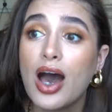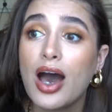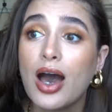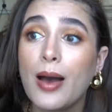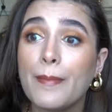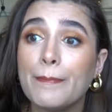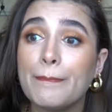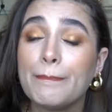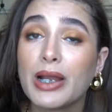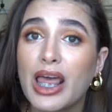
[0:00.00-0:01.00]

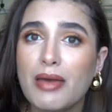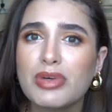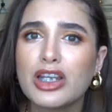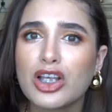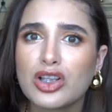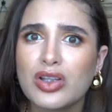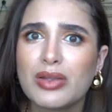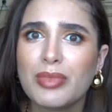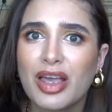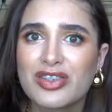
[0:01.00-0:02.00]
Um, but I am going to include
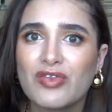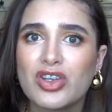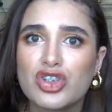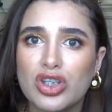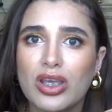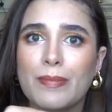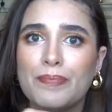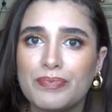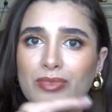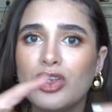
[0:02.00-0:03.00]
them because eventually,
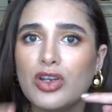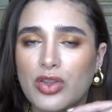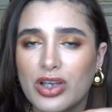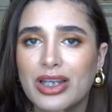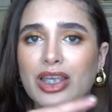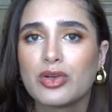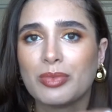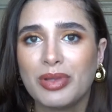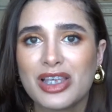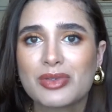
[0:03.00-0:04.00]
you know, they're going to get a
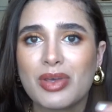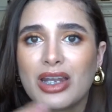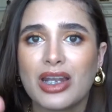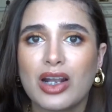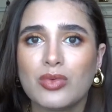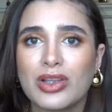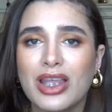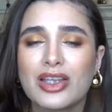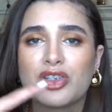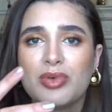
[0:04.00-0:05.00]
replacement and I don't want
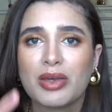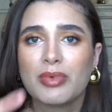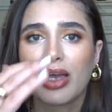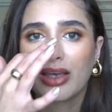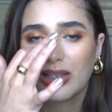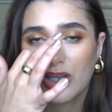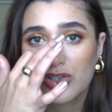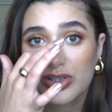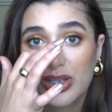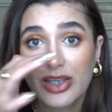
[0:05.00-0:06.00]
that to make my
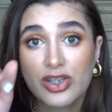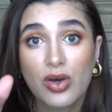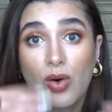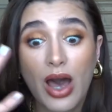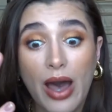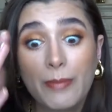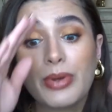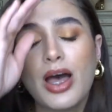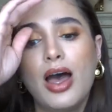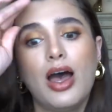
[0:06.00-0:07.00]
collection size go up.